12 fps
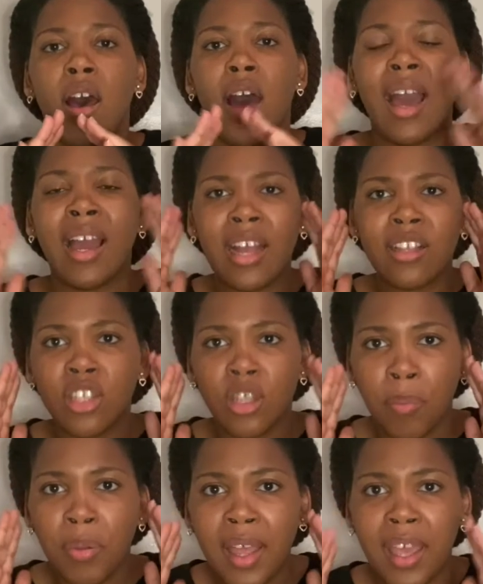I got to the
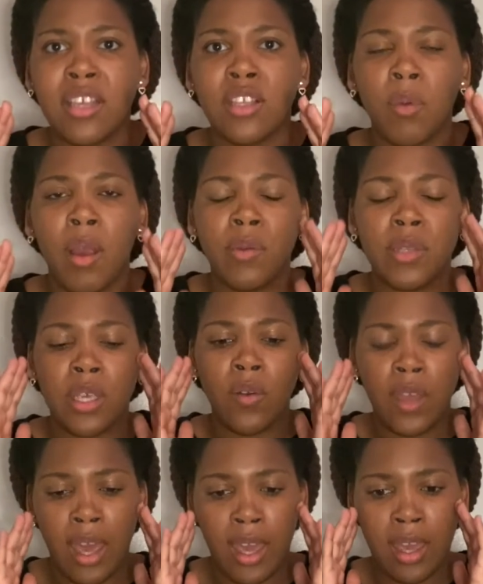place where I was like,
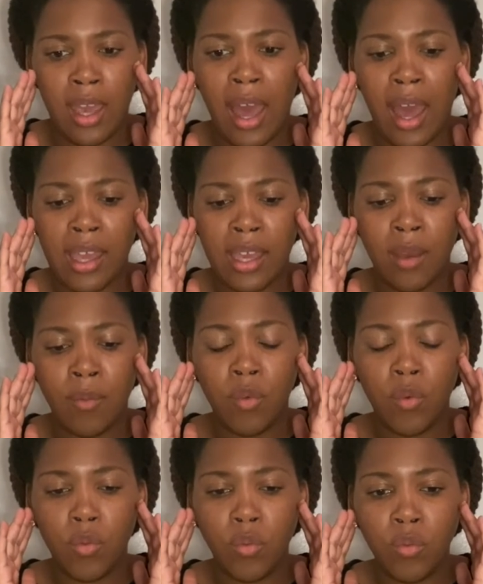okay, I
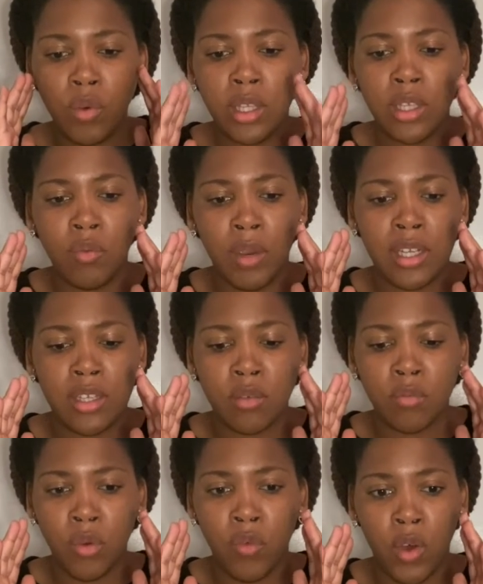am really ready to
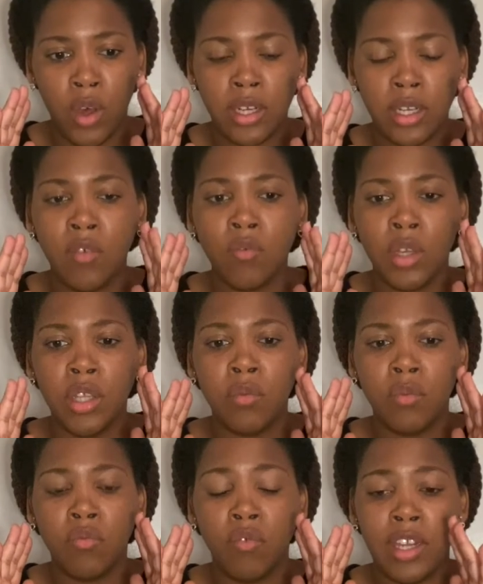move on and
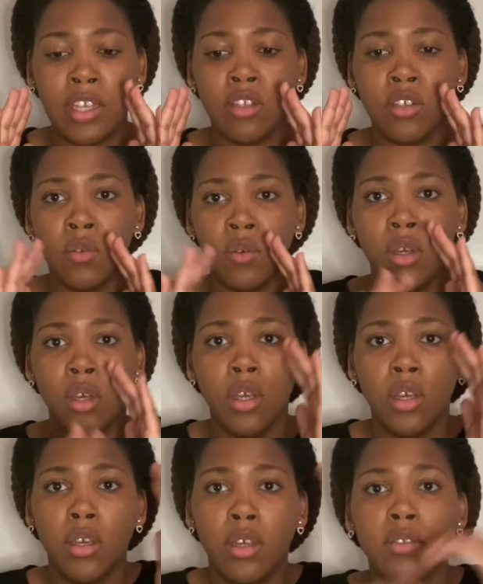really ready to
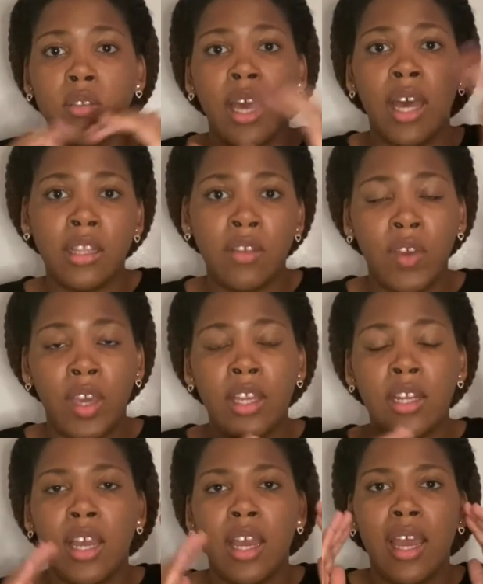elevate.
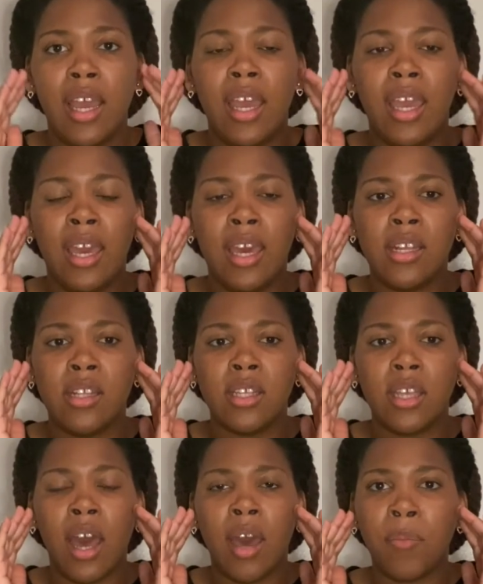And
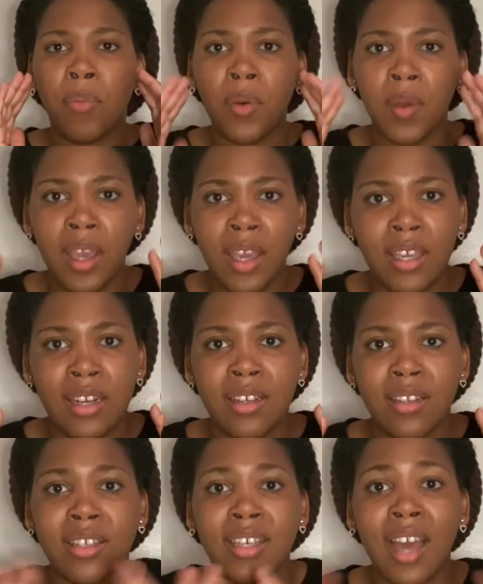I
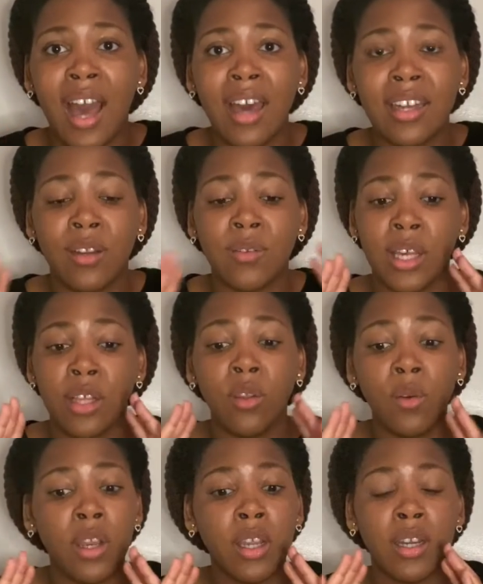prayed to God, and I was like,
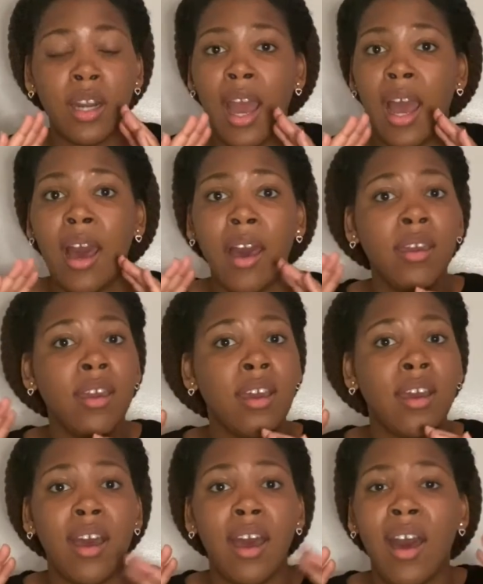Lord, I
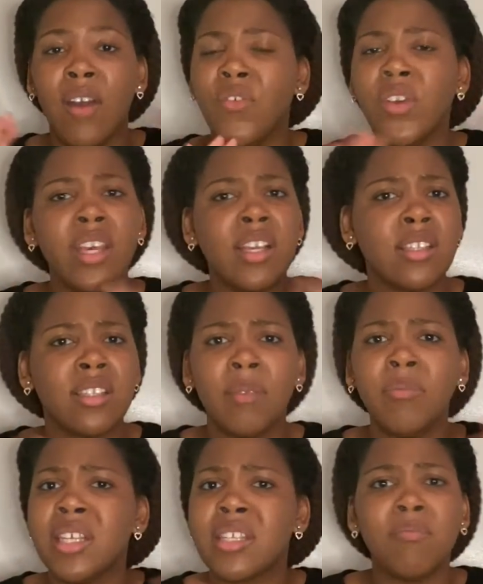feel like
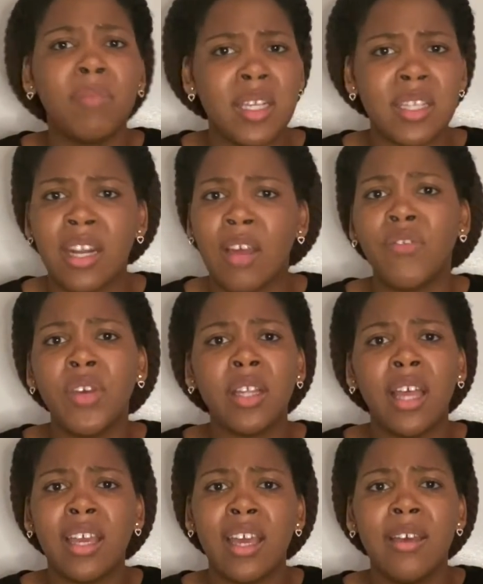something's amiss, and I feel like